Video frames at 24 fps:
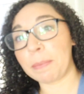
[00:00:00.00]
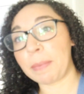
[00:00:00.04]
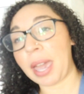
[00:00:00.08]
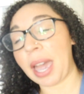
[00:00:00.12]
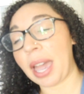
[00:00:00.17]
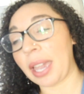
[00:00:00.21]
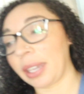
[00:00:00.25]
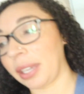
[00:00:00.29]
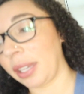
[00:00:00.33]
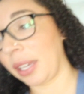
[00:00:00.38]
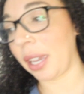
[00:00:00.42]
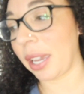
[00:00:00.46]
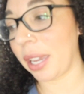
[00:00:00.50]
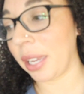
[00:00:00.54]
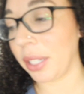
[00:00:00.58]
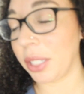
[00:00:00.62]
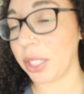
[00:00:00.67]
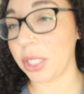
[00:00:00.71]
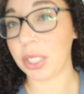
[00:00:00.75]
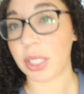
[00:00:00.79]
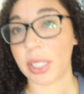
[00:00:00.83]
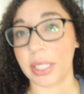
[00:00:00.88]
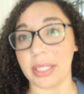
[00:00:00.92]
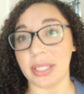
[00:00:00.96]
back yet.
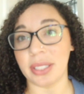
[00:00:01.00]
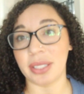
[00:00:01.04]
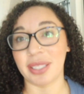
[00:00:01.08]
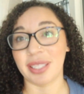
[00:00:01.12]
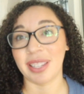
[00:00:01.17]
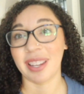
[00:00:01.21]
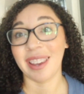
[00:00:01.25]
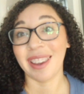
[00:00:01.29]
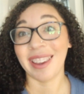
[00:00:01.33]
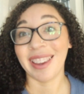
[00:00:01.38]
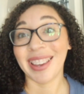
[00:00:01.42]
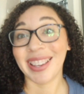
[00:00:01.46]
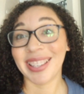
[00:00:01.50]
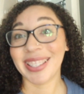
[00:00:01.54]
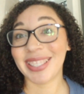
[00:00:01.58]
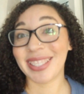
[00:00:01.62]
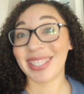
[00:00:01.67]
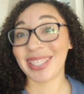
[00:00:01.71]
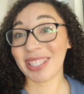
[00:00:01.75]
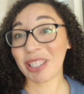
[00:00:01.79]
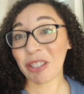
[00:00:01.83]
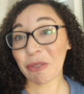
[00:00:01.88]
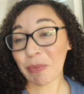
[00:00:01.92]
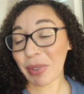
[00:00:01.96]
It's just
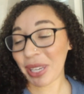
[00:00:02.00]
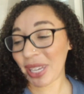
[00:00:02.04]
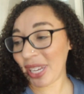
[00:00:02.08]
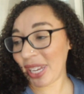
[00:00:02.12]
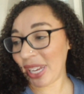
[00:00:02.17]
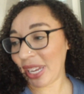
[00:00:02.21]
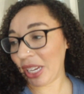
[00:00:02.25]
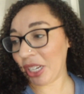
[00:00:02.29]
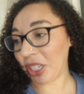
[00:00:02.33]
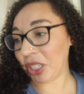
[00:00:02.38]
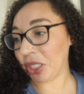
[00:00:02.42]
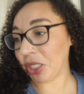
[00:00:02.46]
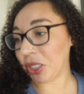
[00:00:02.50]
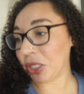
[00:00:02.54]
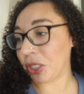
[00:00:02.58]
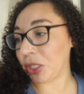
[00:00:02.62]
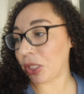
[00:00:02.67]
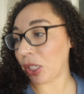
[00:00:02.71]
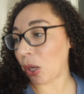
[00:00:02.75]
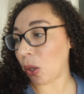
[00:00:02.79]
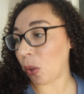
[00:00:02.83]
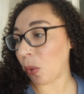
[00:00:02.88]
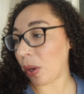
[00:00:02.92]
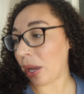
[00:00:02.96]
still me here,
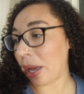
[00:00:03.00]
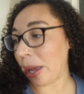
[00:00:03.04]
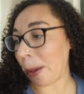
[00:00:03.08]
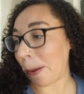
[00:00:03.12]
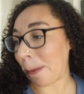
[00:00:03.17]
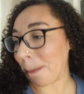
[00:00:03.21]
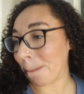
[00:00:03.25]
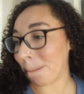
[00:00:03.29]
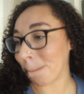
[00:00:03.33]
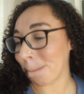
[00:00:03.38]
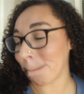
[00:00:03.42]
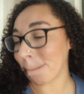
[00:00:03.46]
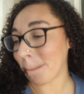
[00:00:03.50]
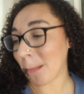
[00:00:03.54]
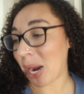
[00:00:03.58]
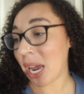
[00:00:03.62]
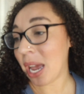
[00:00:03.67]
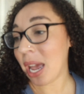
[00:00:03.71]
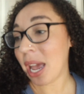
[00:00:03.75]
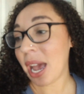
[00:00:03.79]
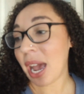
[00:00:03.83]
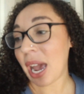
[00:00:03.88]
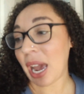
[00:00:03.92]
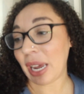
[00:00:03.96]
so
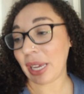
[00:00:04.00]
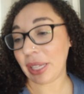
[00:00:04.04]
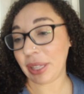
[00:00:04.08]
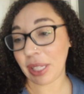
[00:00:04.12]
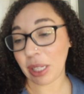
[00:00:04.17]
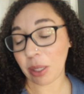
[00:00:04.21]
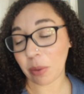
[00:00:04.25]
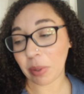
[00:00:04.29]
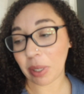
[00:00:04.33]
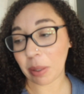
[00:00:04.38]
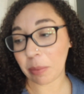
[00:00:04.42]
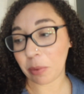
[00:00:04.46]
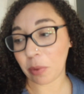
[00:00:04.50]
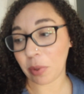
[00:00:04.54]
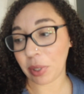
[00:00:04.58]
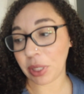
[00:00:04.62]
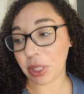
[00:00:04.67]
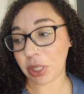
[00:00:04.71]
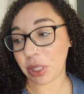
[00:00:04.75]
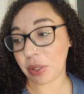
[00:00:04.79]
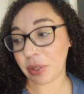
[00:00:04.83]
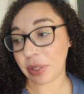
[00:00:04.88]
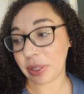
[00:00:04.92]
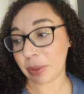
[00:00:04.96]
I think what I'm
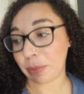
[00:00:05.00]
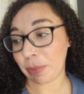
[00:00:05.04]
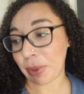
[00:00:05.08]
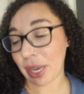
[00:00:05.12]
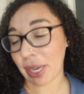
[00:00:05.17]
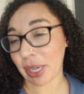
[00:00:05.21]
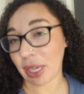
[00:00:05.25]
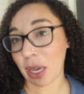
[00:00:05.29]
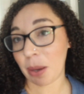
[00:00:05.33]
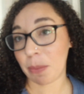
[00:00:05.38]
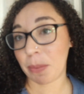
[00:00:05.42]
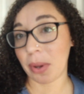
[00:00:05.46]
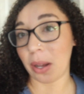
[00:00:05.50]
going to do is pick up